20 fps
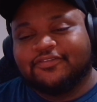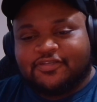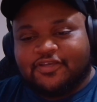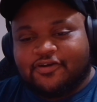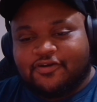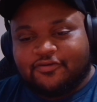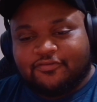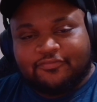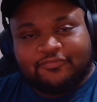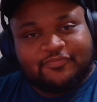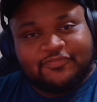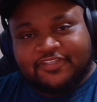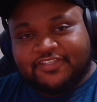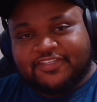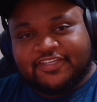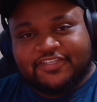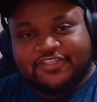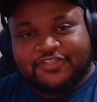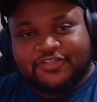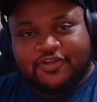So
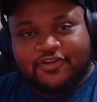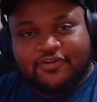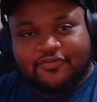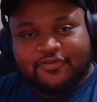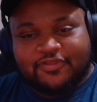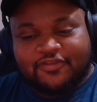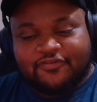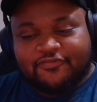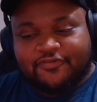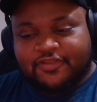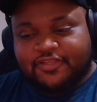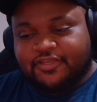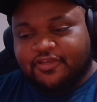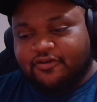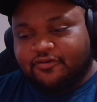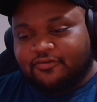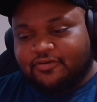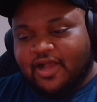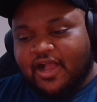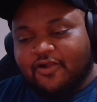let's get started with the video.